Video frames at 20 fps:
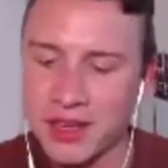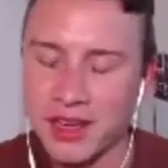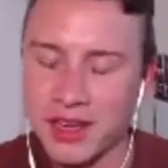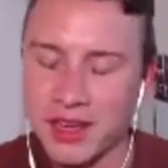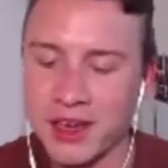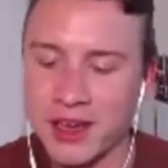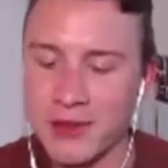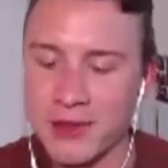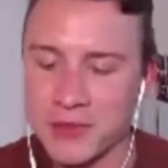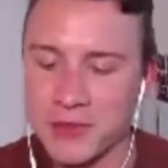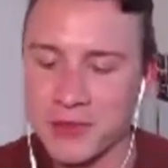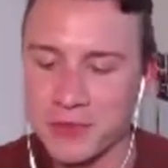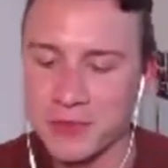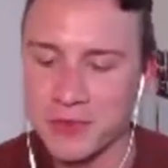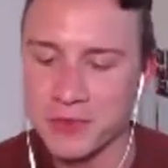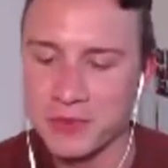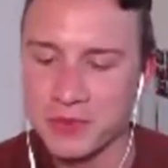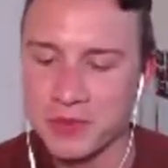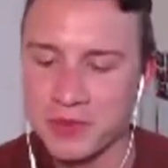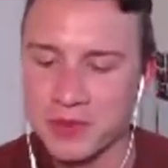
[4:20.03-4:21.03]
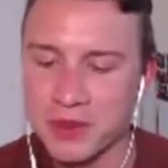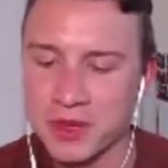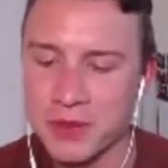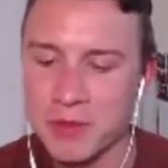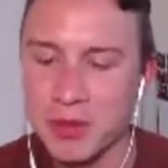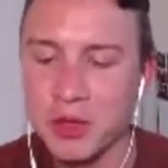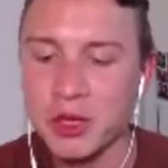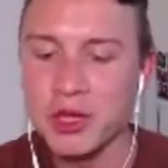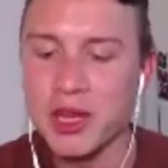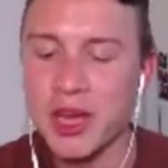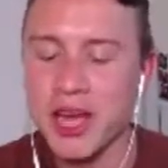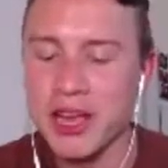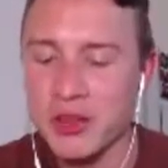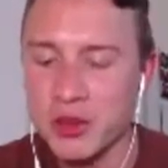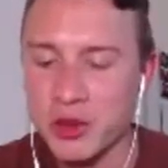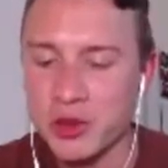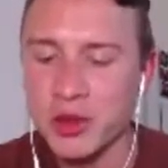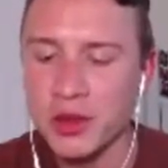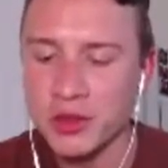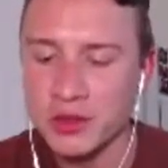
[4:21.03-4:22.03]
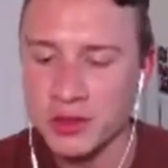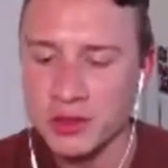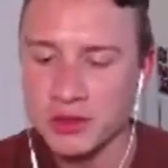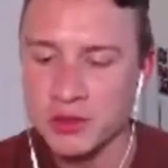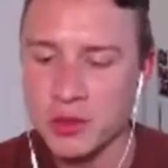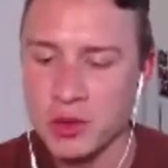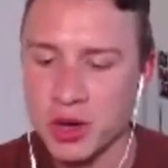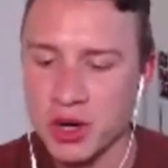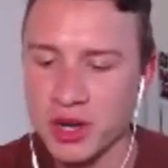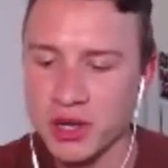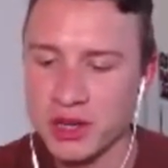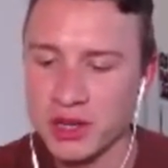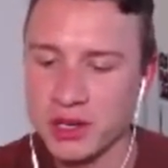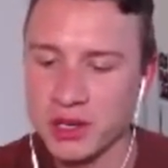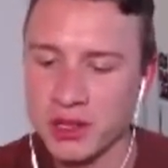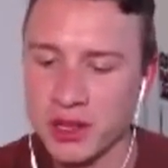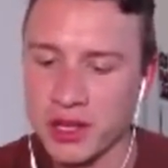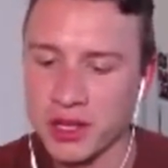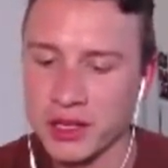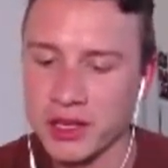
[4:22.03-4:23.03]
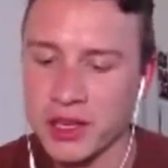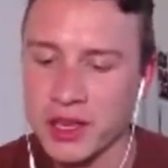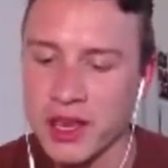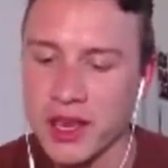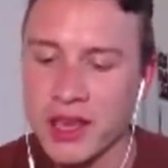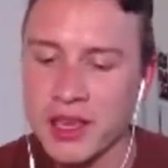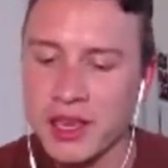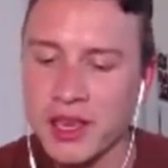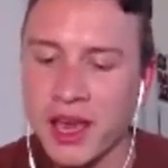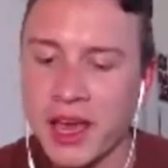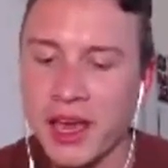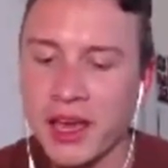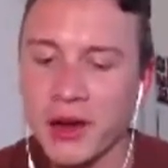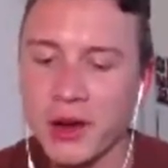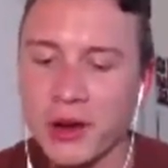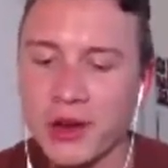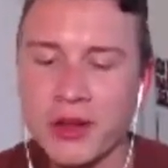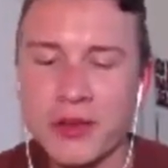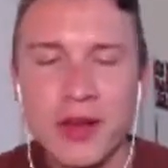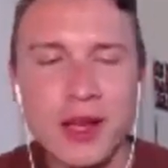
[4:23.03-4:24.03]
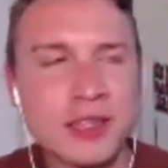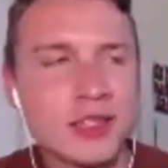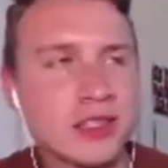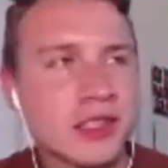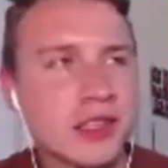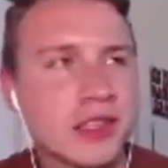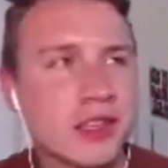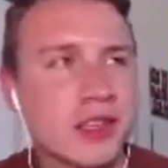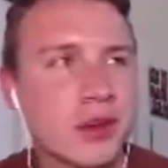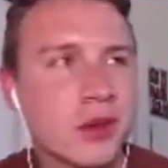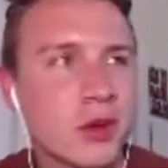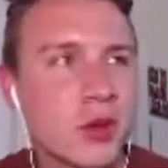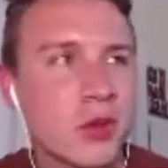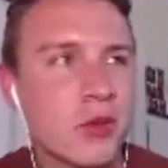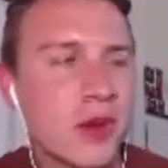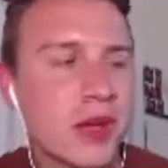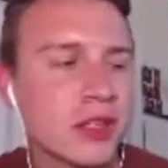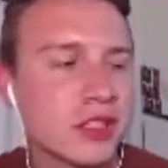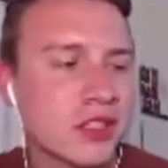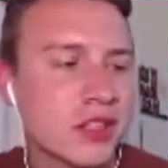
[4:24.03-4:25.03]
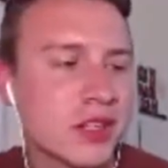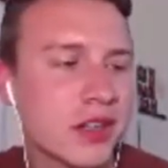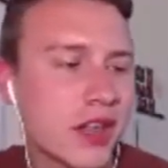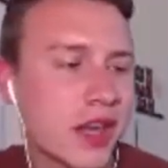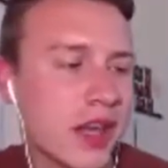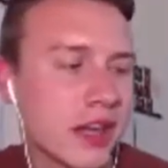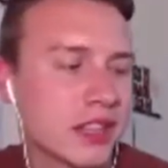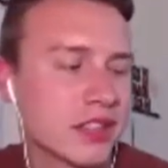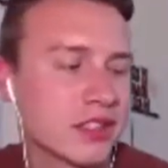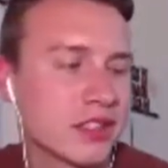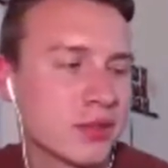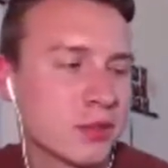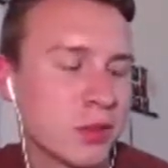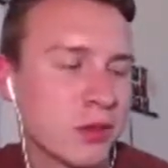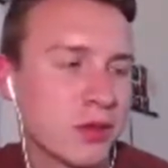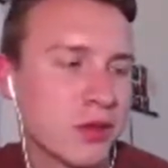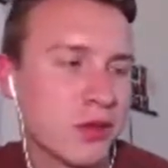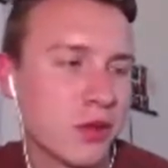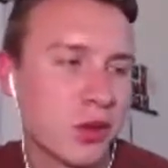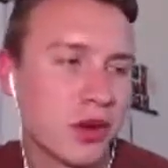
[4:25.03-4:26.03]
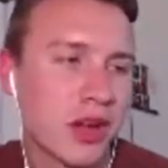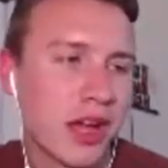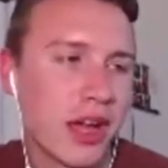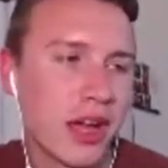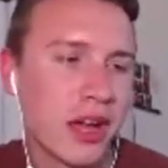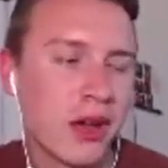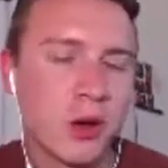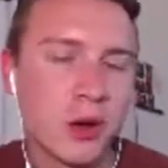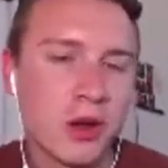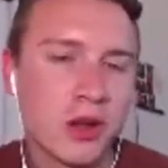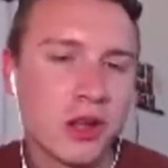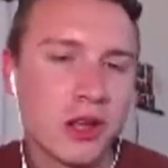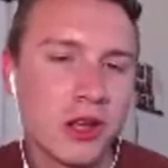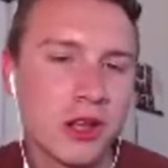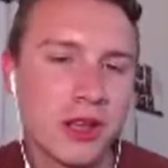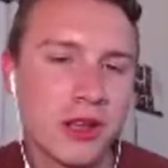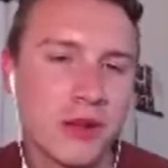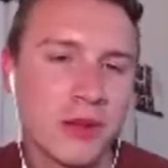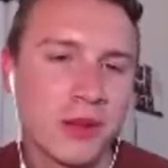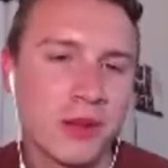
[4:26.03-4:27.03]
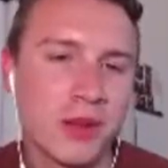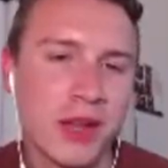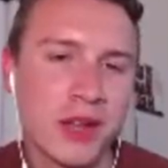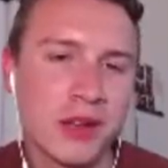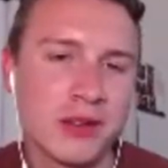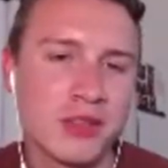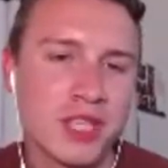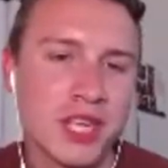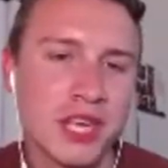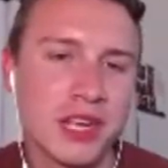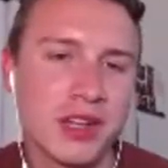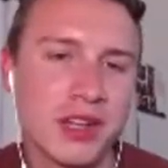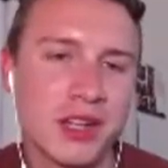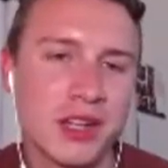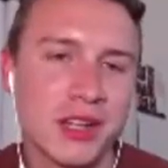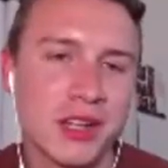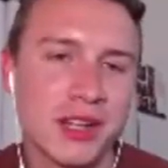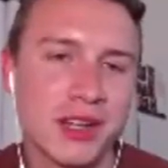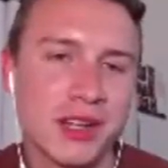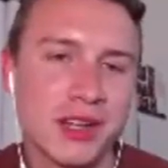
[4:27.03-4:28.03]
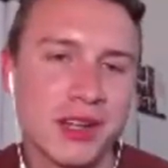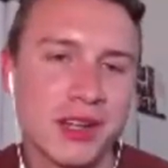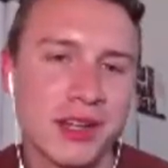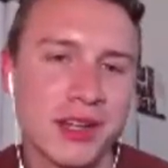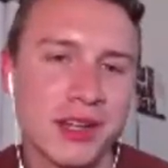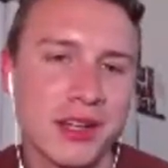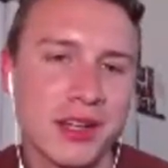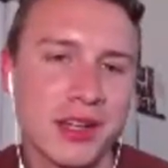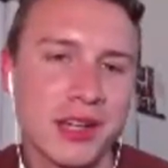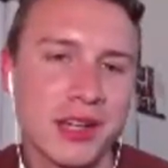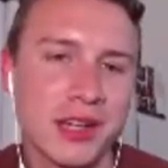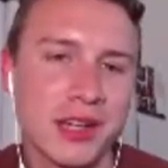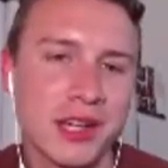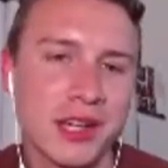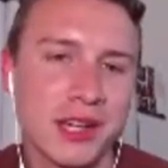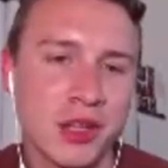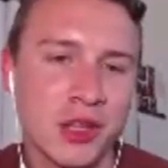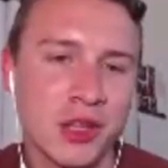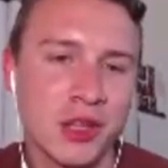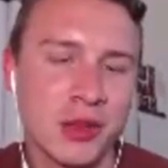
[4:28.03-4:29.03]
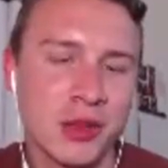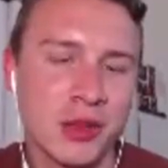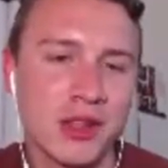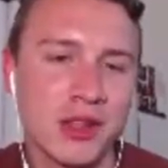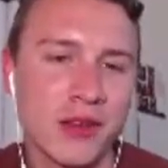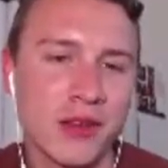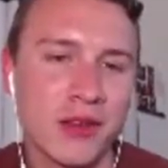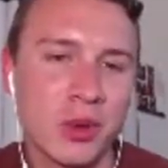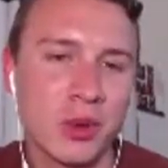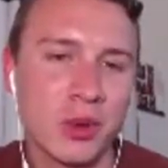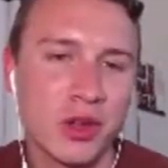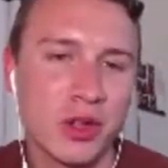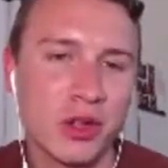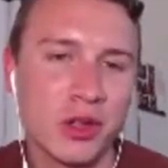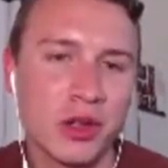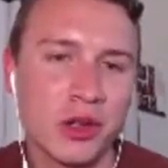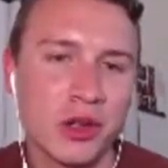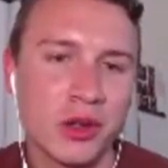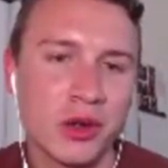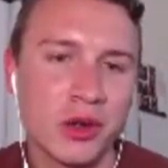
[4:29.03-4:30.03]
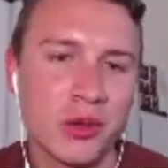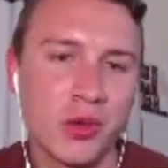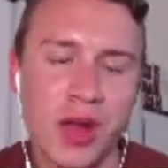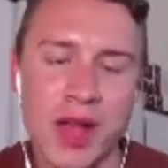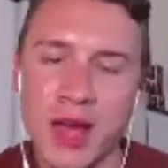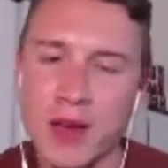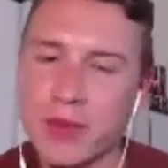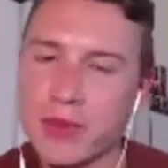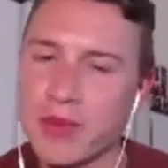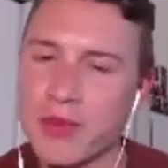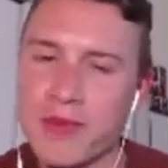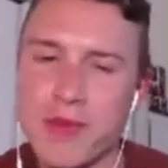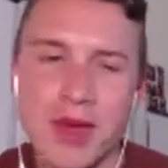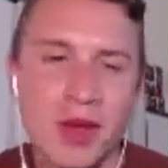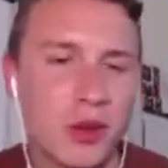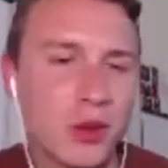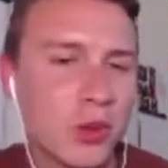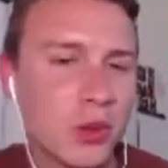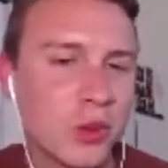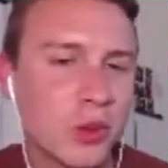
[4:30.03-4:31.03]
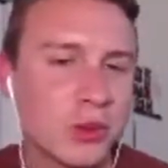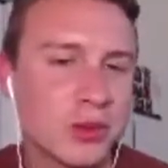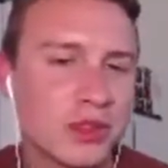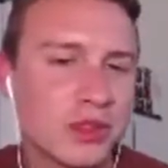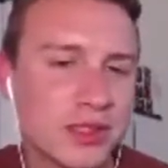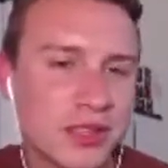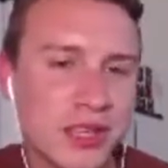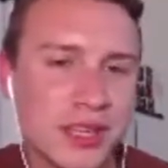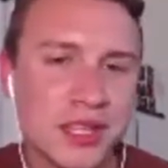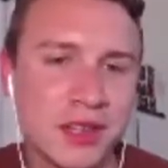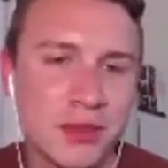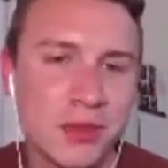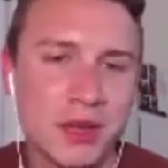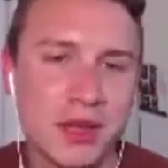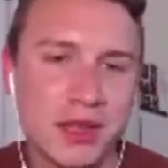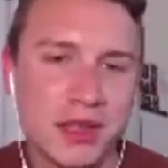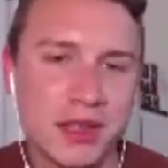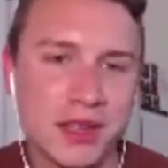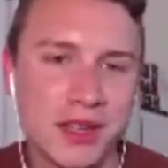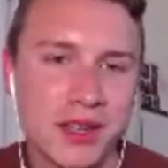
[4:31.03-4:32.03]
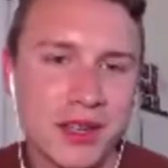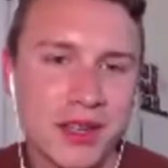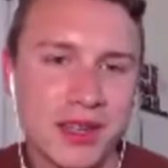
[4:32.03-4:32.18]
But I do think there's more on here to like. I heard him actually. You mentioned X before. I heard him kind of channeling a little bit of that Florida rap metal scene a bit.